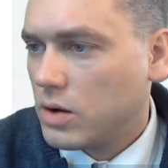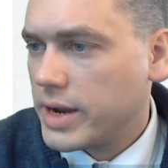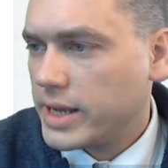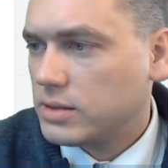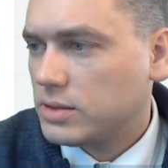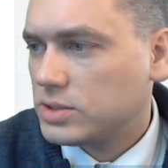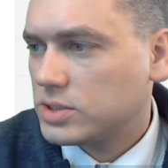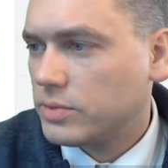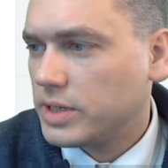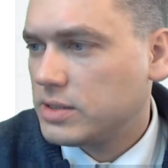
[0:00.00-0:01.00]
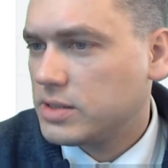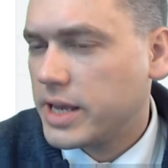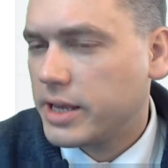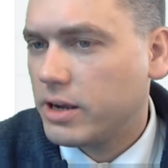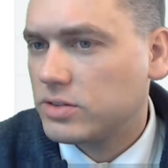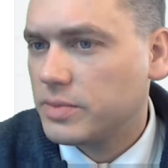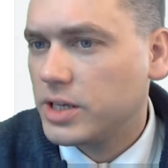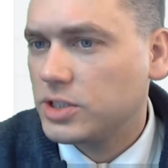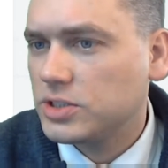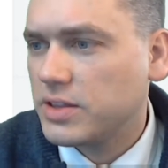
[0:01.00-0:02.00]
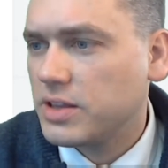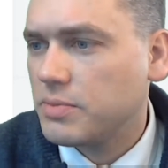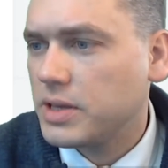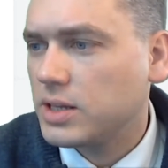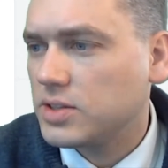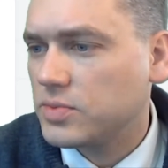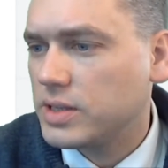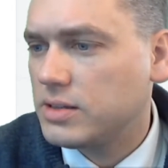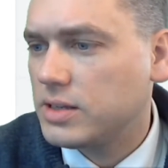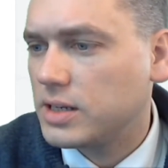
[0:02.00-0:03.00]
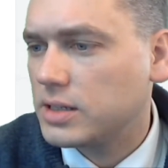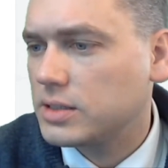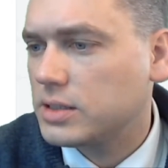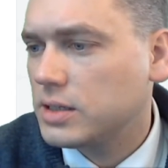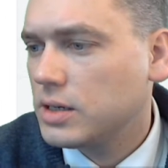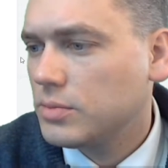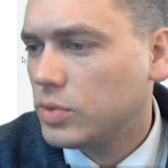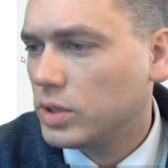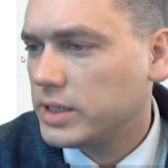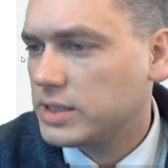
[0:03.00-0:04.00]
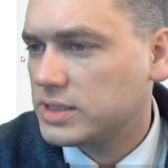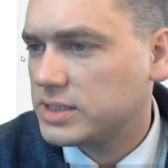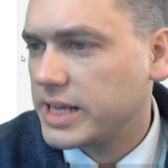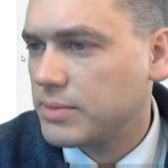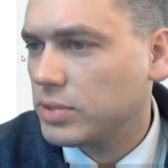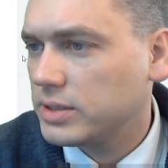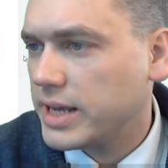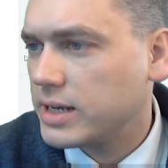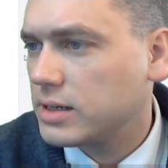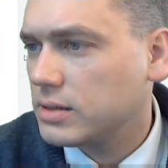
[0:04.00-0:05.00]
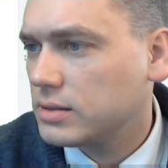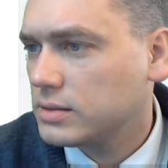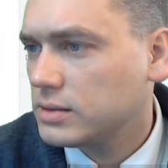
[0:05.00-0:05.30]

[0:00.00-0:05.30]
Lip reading: All right, so we need to take care of some issues. I think because we didn't pull in the sample data.